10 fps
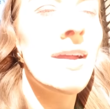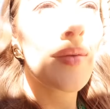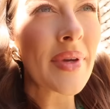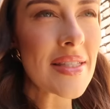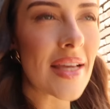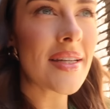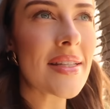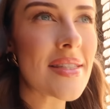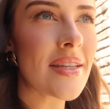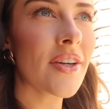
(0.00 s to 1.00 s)
I'm excited
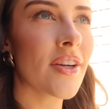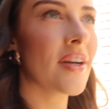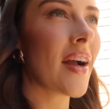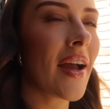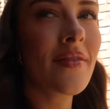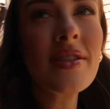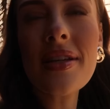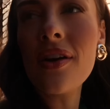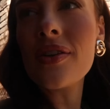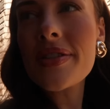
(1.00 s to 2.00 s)
to see her. I haven't
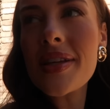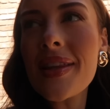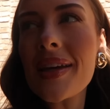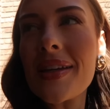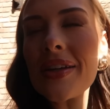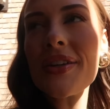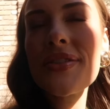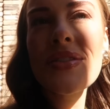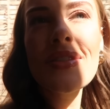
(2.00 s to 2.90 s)
seen Halsey in like years.